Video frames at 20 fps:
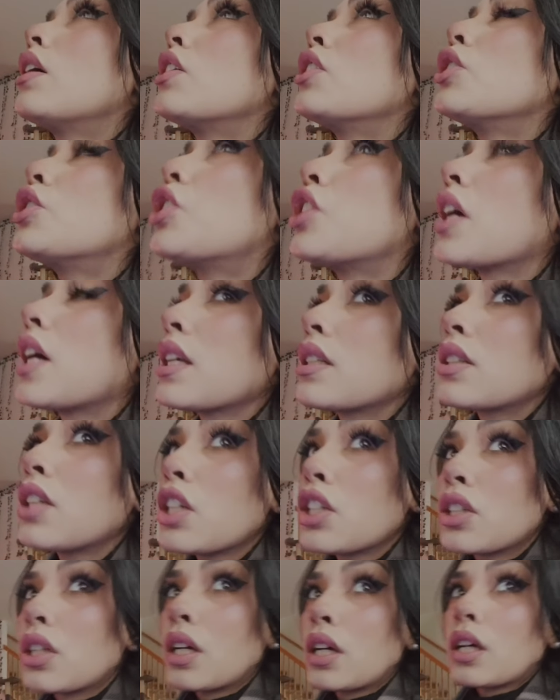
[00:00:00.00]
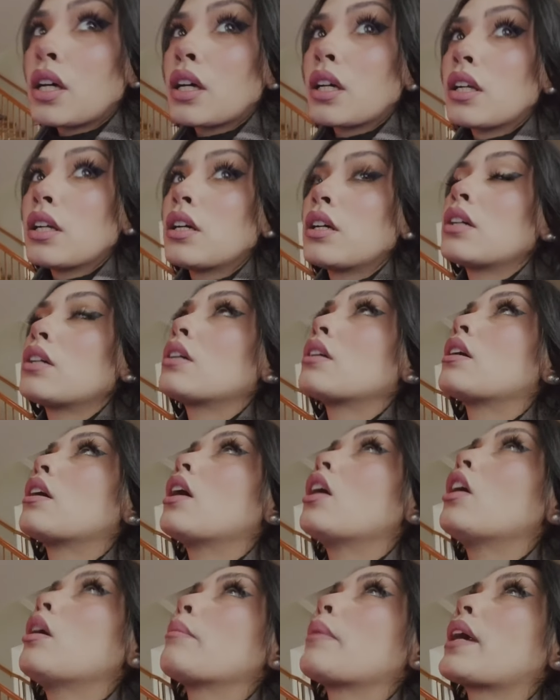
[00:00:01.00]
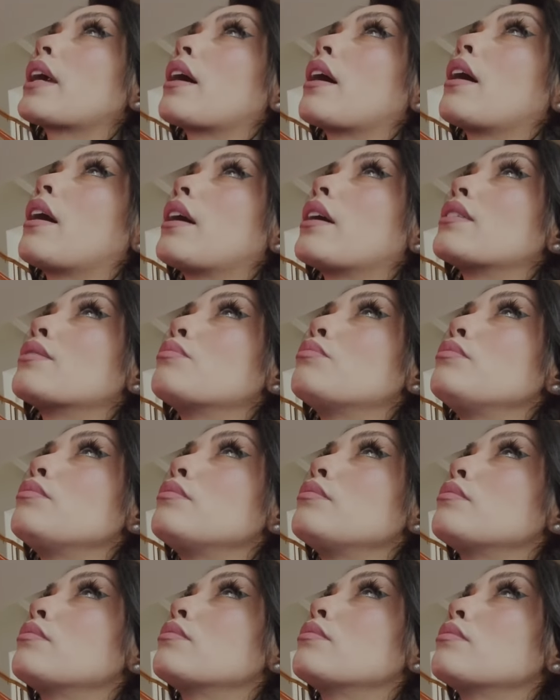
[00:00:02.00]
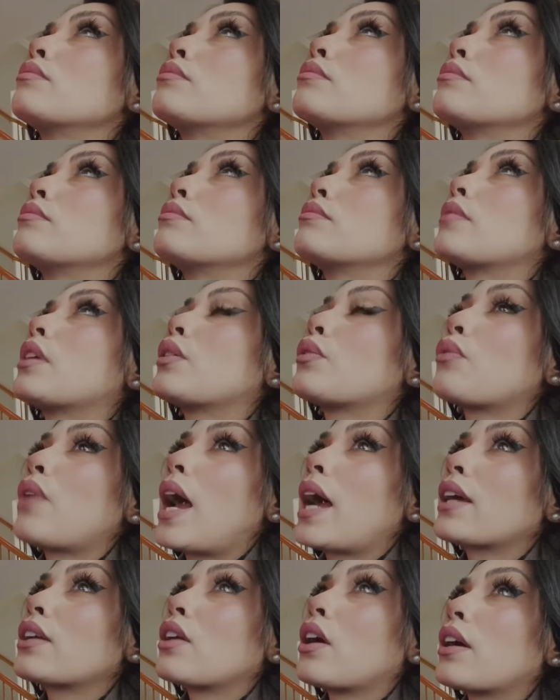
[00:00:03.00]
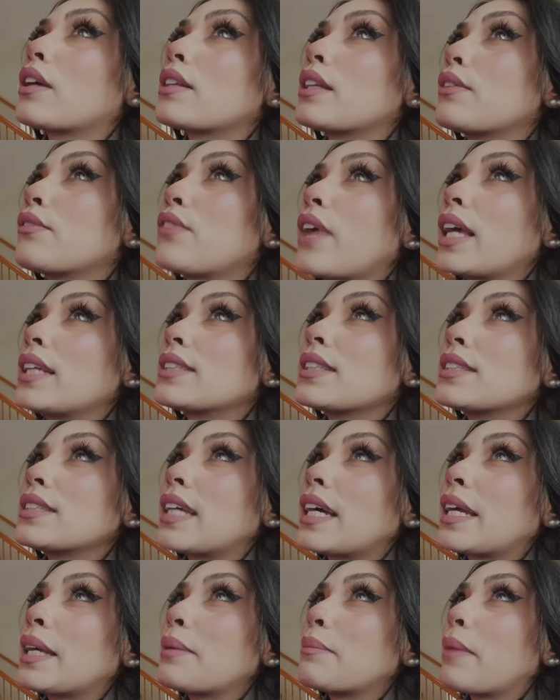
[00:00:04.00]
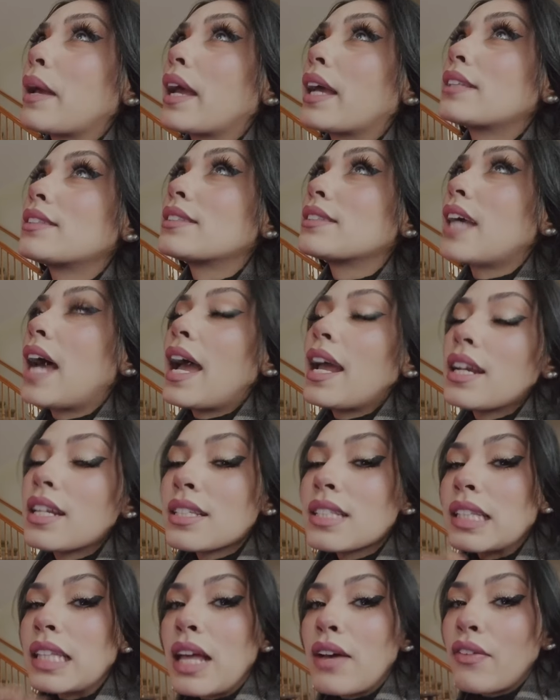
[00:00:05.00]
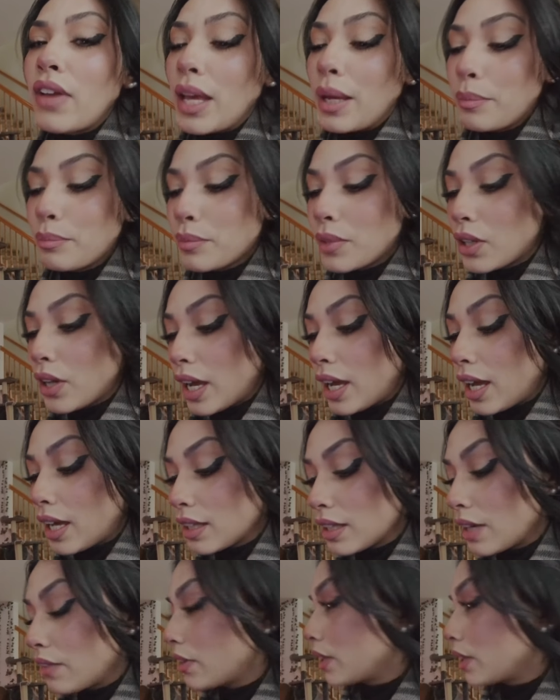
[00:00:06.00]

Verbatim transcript: just as good. Oh my god and Ragnar, the faces that he makes is I just love him. Okay, I love